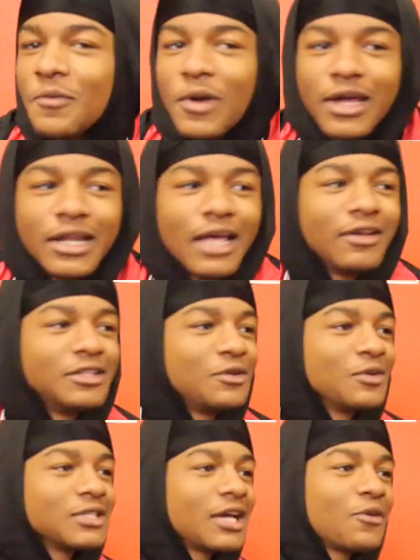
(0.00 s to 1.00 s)
And my analogy
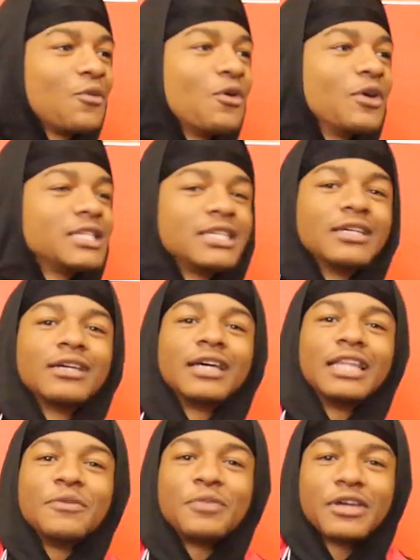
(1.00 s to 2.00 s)
was like, whoa, it's an
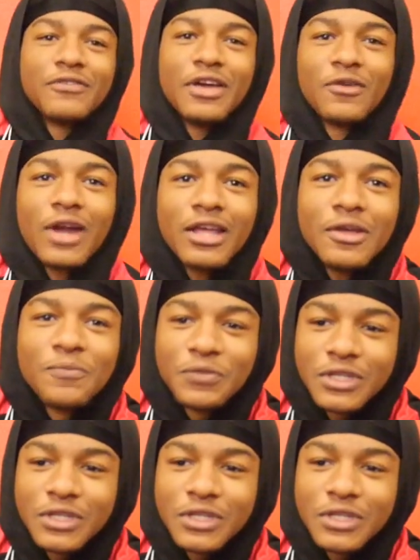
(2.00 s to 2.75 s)
Olympic event, right?